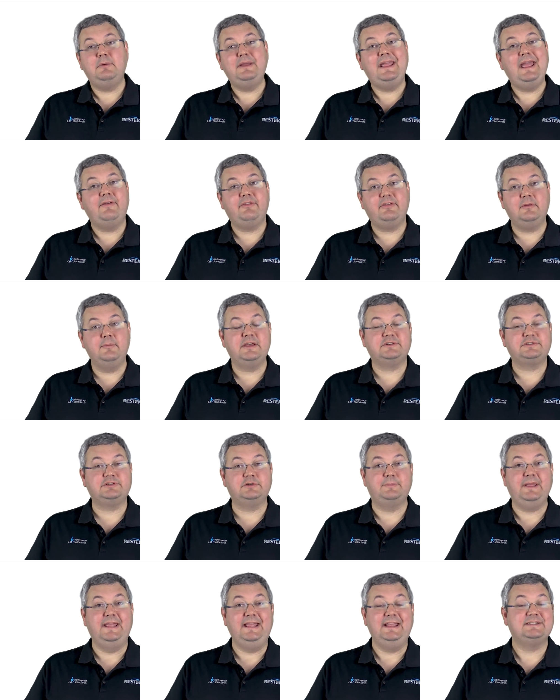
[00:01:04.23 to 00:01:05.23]
we have some
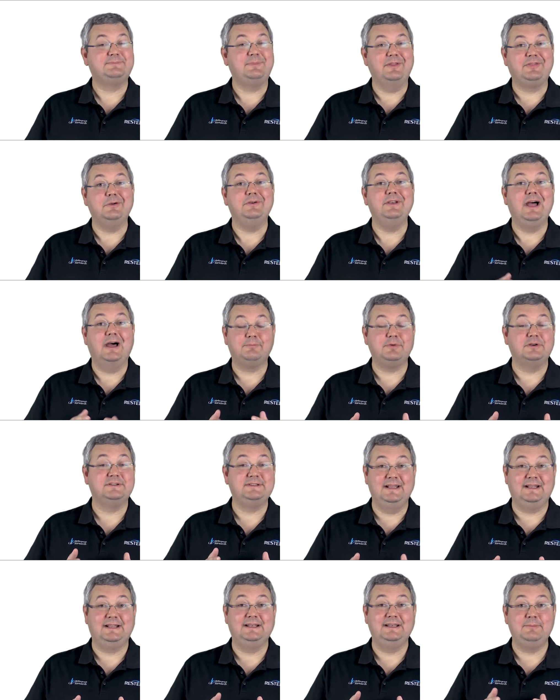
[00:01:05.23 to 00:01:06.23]
extra peaks, but they're not
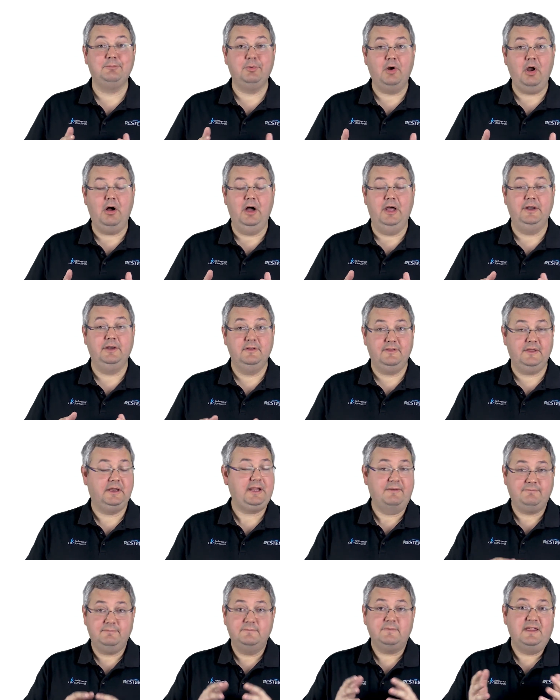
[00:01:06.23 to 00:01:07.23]
particularly broad. They
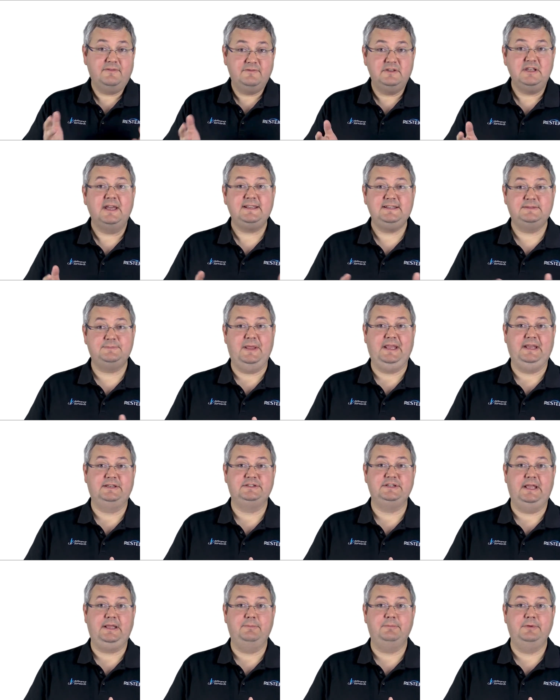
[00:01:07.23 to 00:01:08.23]
have, they have nice peak
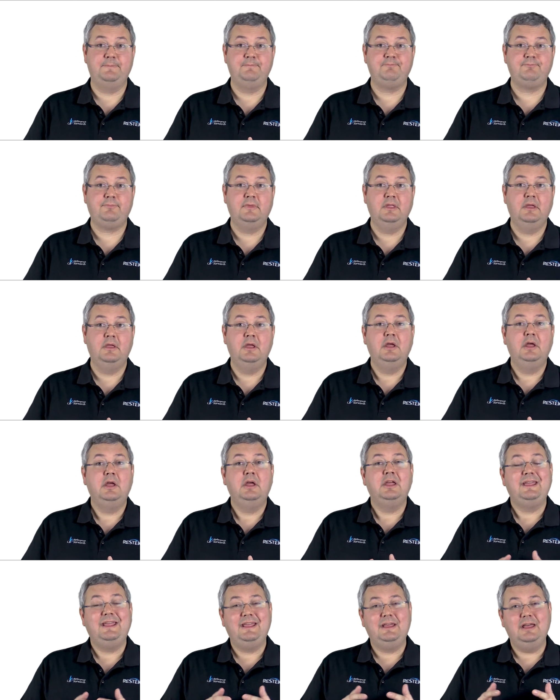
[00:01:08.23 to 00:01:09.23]
shape.
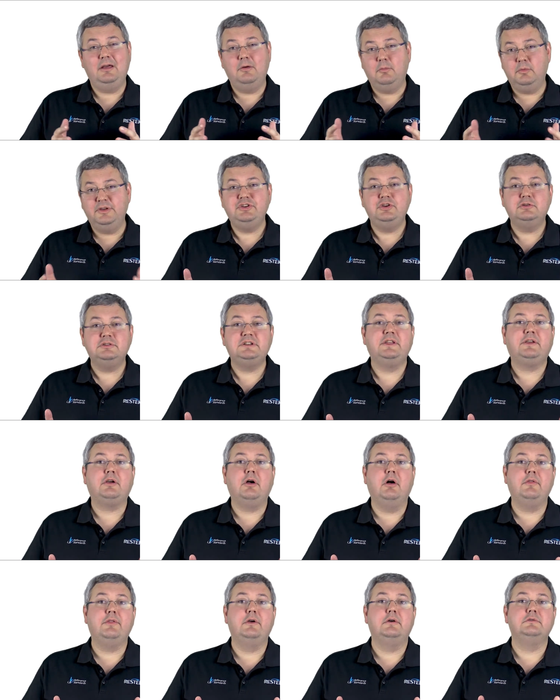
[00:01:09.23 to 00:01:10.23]
Uh, we usually
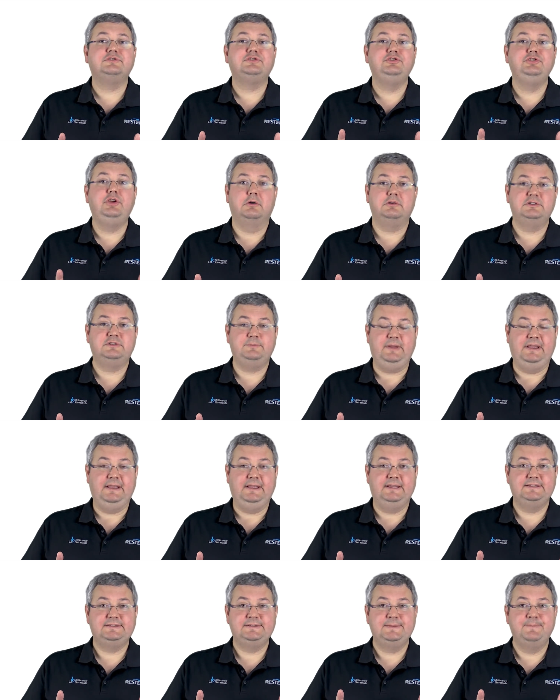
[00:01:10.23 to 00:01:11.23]
call those ghost
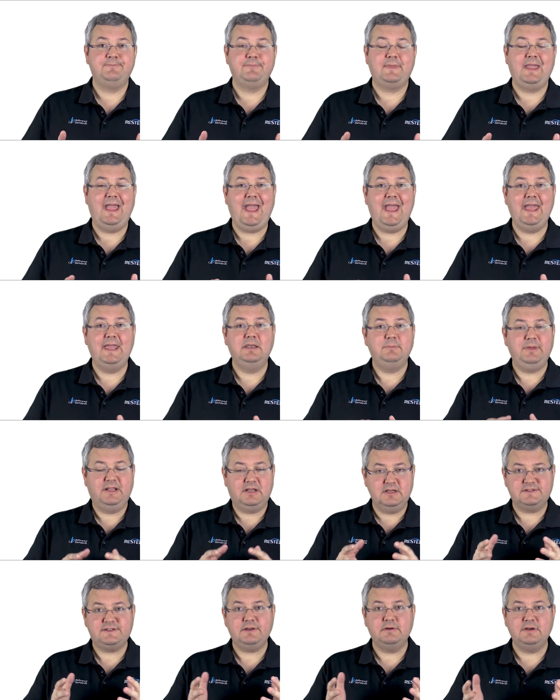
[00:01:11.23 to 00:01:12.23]
peaks. And
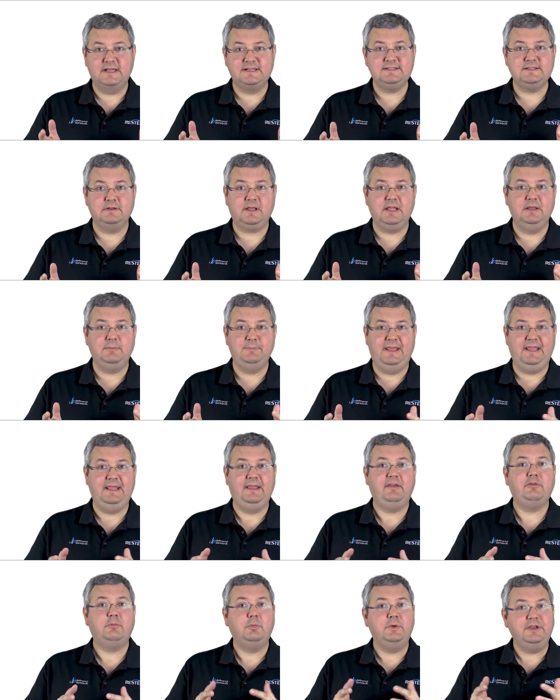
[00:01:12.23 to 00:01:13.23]
because they're nice looking
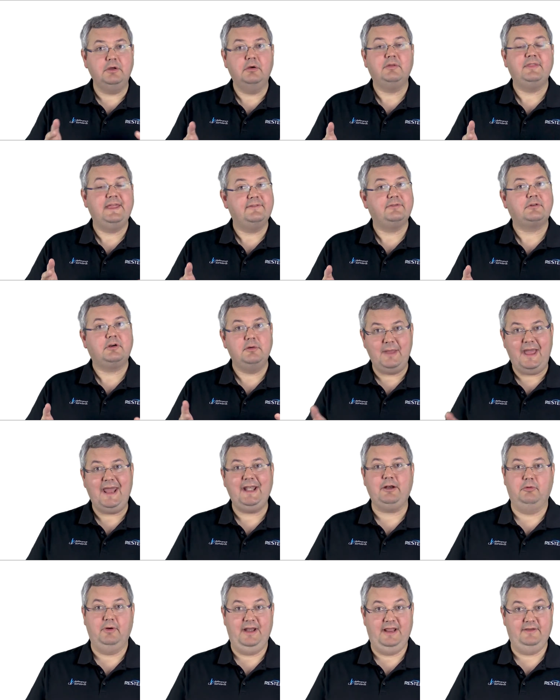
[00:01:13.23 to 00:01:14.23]
peaks, we know they've
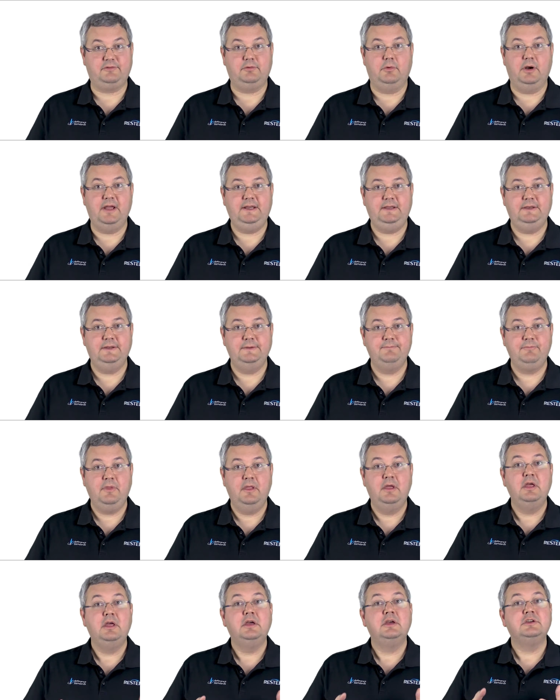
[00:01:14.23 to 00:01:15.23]
chromatographed, right?
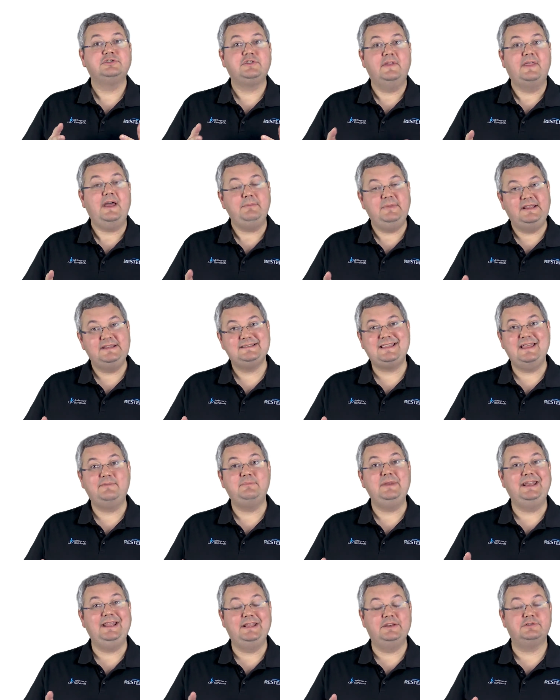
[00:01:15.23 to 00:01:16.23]
So that means they've
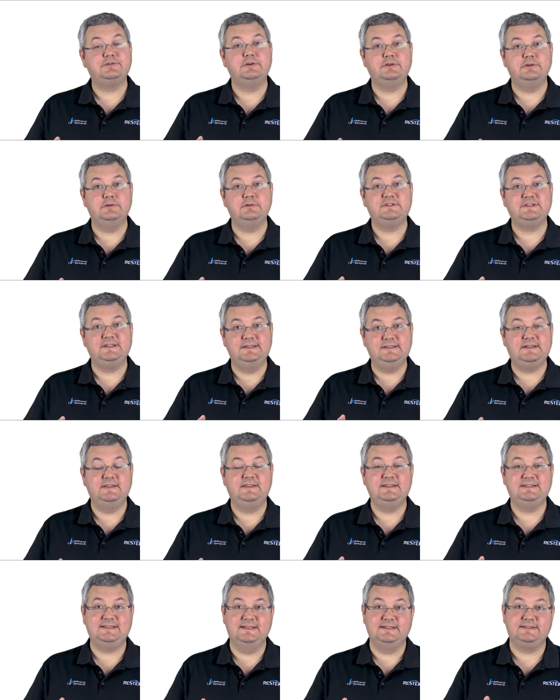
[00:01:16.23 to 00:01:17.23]
been introduced into
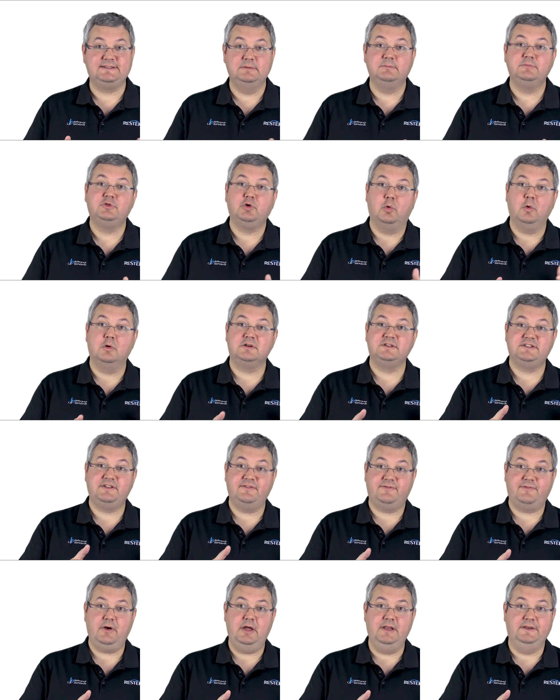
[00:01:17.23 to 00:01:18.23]
the system towards the
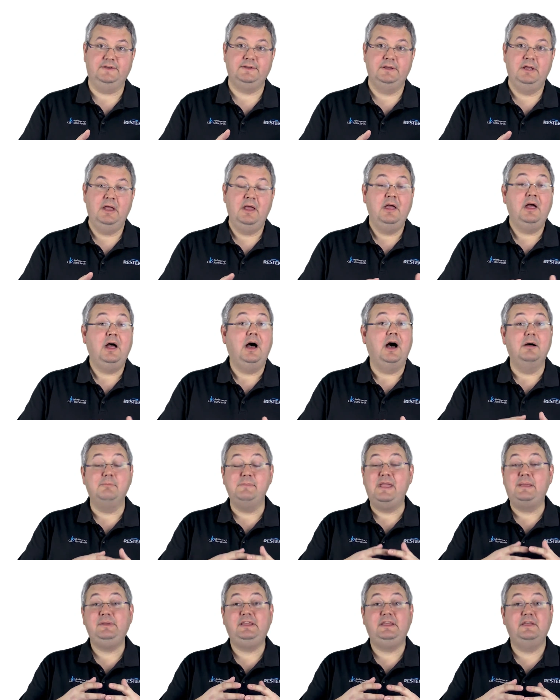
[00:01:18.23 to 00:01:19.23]
front, uh,
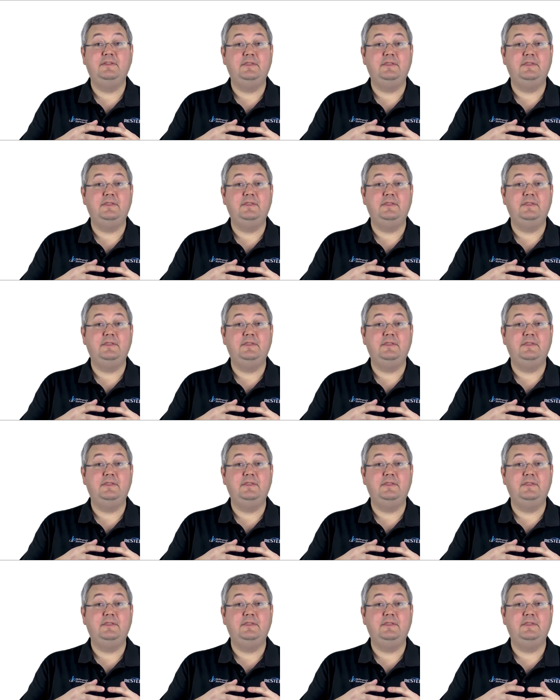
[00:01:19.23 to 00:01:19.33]
maybe